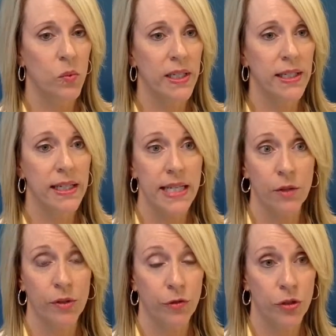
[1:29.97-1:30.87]
We can take
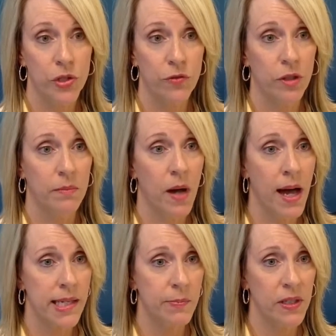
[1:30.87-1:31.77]
referrals from
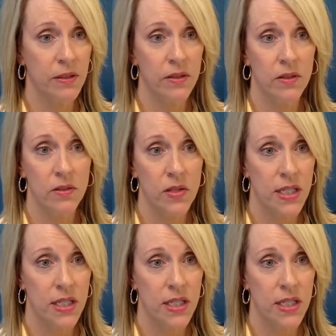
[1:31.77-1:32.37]
hospitals,